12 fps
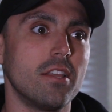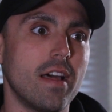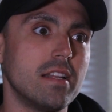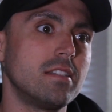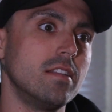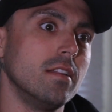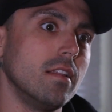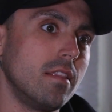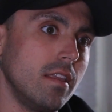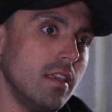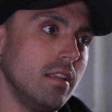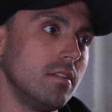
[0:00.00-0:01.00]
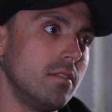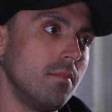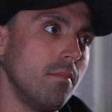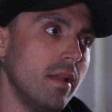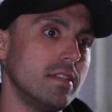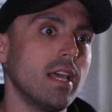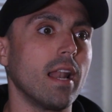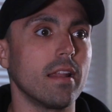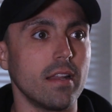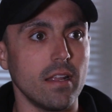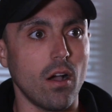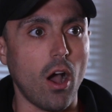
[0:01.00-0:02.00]
So that's the
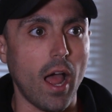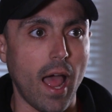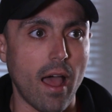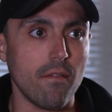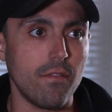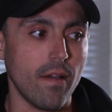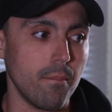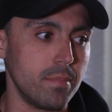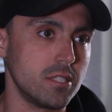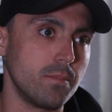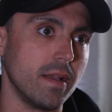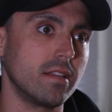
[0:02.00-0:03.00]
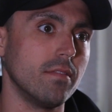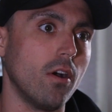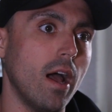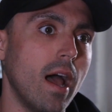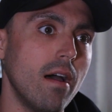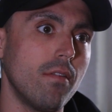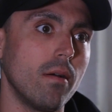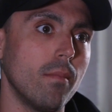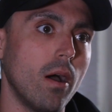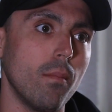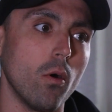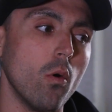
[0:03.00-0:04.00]
mentality I have and perspective I have.
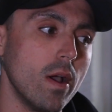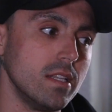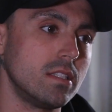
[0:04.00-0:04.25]
I'm